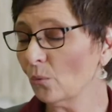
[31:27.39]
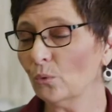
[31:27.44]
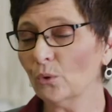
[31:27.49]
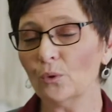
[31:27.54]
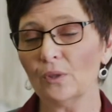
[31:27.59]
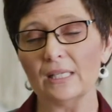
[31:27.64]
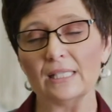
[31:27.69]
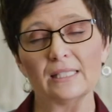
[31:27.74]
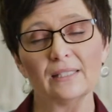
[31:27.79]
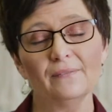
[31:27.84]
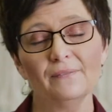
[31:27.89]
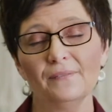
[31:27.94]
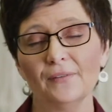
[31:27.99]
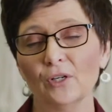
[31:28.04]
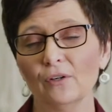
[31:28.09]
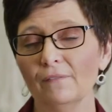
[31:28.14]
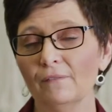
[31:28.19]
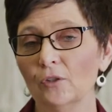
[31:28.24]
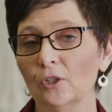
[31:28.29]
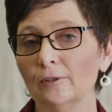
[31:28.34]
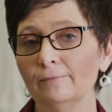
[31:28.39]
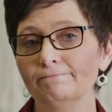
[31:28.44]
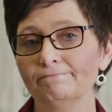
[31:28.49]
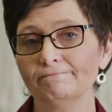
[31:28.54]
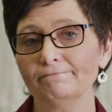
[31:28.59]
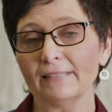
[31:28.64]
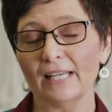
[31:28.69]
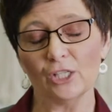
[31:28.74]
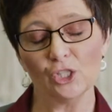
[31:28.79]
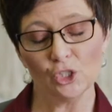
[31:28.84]
Ruth isn't fearful,
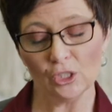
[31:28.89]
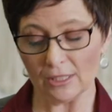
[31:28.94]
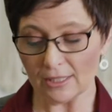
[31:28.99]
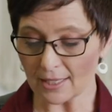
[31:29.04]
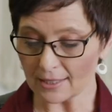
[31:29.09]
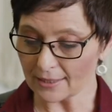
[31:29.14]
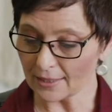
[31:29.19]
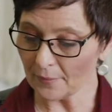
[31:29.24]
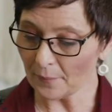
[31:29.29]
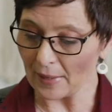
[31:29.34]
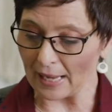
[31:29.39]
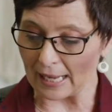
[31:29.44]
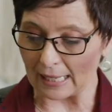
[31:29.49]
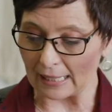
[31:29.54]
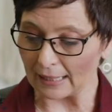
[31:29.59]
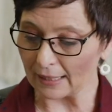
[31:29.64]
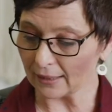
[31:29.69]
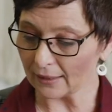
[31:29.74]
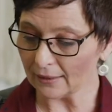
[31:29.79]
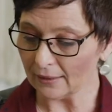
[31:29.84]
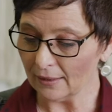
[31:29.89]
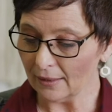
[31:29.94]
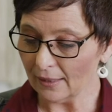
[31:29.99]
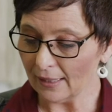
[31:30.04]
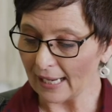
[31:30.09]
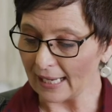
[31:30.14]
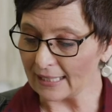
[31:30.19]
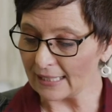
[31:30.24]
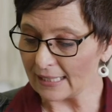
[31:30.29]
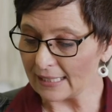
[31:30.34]
and she doesn't panic.
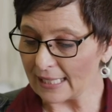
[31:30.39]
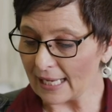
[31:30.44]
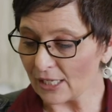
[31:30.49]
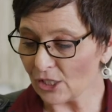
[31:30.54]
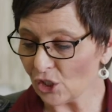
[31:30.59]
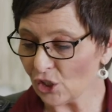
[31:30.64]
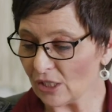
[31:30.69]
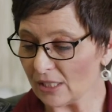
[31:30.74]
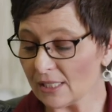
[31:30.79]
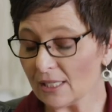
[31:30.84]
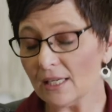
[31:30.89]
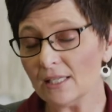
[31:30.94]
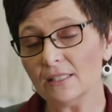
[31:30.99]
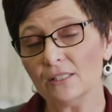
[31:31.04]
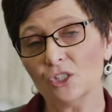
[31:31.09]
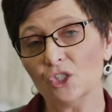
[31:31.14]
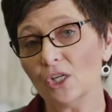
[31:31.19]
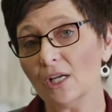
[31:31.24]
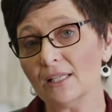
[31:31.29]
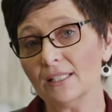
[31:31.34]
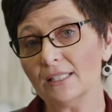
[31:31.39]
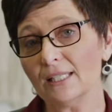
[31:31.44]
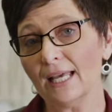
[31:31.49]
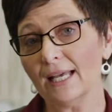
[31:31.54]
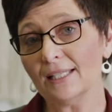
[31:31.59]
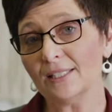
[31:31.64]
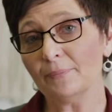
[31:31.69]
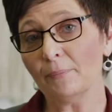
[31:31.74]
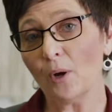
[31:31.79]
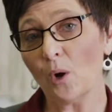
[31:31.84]
Instead, she does just
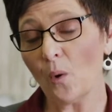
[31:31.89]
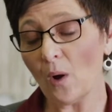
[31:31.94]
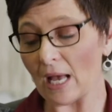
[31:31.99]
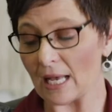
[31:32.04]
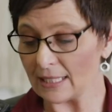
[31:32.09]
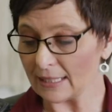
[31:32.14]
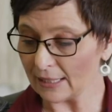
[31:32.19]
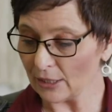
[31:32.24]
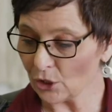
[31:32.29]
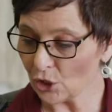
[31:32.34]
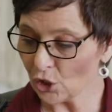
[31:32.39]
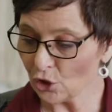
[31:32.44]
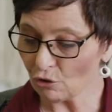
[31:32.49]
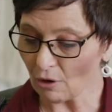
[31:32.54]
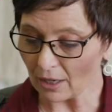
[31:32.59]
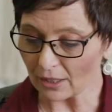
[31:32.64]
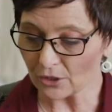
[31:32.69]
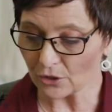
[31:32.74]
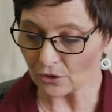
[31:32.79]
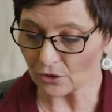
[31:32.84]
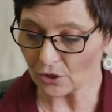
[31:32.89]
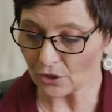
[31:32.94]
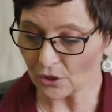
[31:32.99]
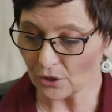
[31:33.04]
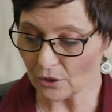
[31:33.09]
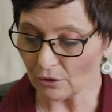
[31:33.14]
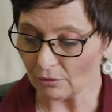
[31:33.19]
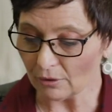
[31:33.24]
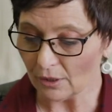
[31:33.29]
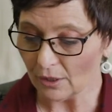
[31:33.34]
as Boaz instructs her to
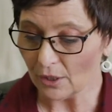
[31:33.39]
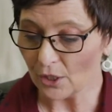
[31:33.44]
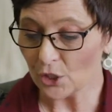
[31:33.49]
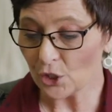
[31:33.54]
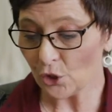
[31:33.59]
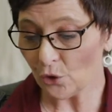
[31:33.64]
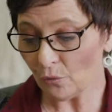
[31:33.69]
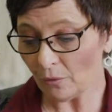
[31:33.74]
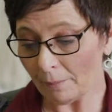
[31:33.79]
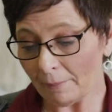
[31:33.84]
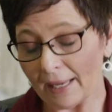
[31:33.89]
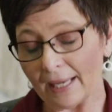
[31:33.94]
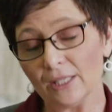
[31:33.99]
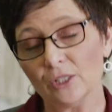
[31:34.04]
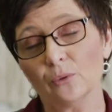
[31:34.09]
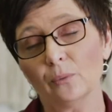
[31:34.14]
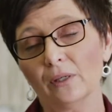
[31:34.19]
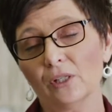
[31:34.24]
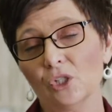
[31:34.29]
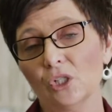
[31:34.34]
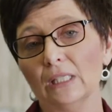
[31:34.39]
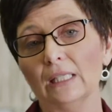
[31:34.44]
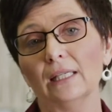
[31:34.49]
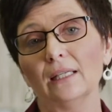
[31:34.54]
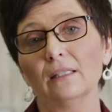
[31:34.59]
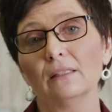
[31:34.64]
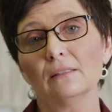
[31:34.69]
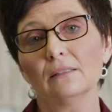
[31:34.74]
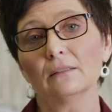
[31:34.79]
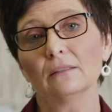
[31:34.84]
do. She remains where she
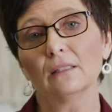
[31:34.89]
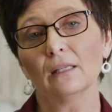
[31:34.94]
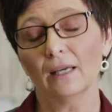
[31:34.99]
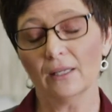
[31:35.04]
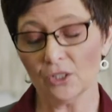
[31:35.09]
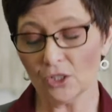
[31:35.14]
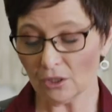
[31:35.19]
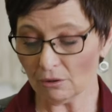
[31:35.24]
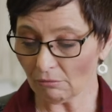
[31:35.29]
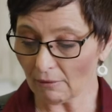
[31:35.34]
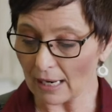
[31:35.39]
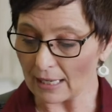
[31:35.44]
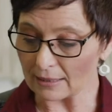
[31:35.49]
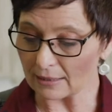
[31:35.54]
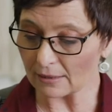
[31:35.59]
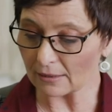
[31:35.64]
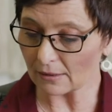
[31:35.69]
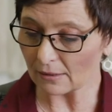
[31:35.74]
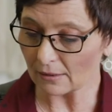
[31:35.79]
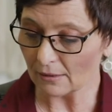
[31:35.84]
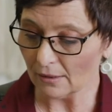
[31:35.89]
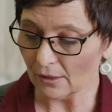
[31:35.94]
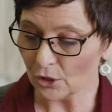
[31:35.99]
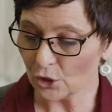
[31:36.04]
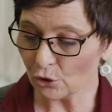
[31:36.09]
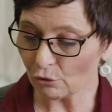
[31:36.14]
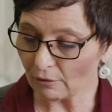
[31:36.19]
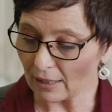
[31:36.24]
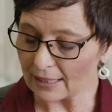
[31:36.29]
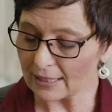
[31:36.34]
is, and she rests,
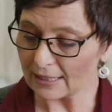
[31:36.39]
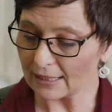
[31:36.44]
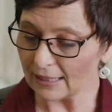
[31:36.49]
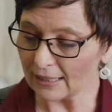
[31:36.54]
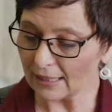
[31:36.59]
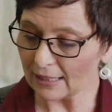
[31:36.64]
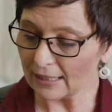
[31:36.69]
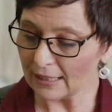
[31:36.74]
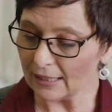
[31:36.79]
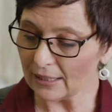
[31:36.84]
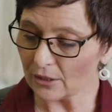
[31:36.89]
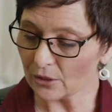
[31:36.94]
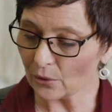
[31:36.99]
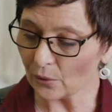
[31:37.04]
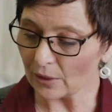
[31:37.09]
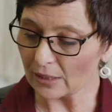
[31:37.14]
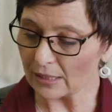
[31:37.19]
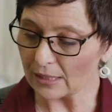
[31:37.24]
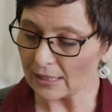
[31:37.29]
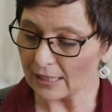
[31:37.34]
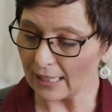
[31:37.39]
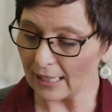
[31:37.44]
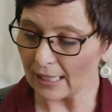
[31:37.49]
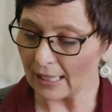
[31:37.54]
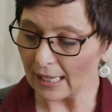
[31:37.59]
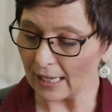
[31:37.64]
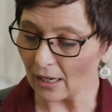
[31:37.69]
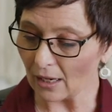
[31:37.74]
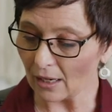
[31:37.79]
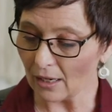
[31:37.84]
trusting that he is going to
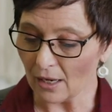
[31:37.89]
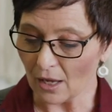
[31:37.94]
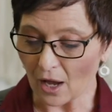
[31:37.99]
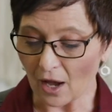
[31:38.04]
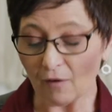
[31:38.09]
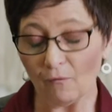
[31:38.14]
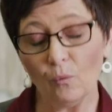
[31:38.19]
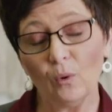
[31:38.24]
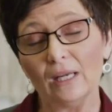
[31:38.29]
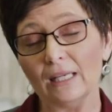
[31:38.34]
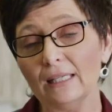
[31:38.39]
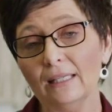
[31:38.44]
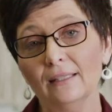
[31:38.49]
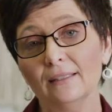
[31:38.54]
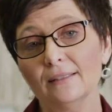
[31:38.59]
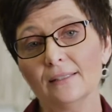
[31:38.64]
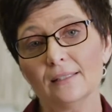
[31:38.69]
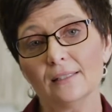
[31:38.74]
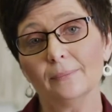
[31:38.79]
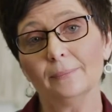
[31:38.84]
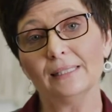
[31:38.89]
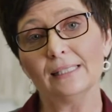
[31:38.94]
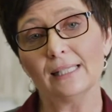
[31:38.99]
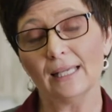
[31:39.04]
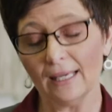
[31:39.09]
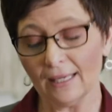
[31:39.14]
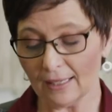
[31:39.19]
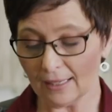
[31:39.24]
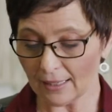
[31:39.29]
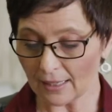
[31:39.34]
take care of what needs to be
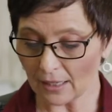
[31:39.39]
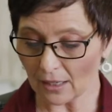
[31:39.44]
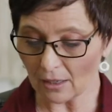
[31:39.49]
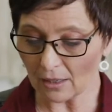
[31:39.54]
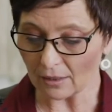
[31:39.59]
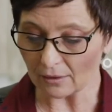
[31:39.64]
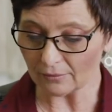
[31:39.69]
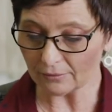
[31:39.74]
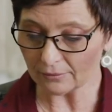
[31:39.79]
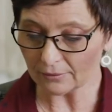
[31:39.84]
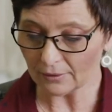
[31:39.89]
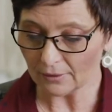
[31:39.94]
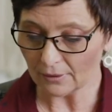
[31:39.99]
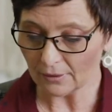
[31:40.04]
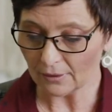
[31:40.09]
taken care of.